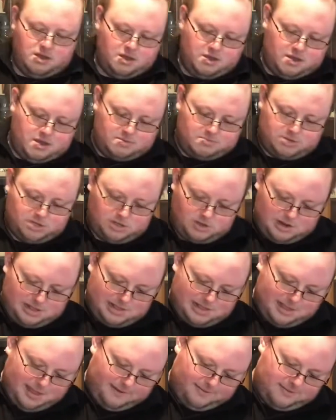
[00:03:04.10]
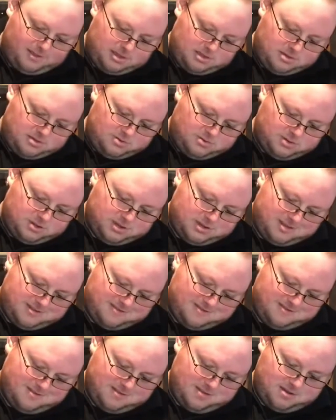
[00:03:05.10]
I'm just going to lift those
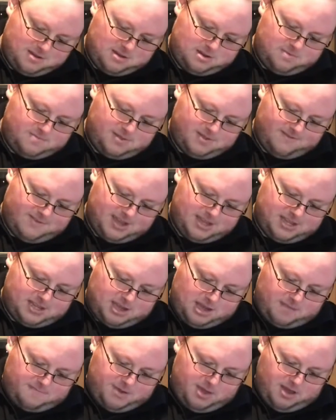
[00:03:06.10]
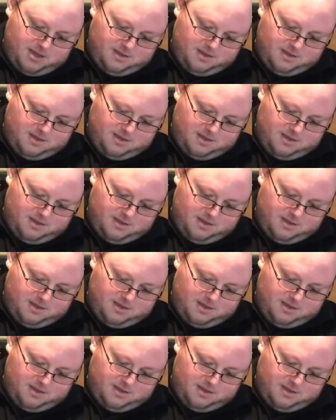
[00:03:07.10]
cubes of ice up.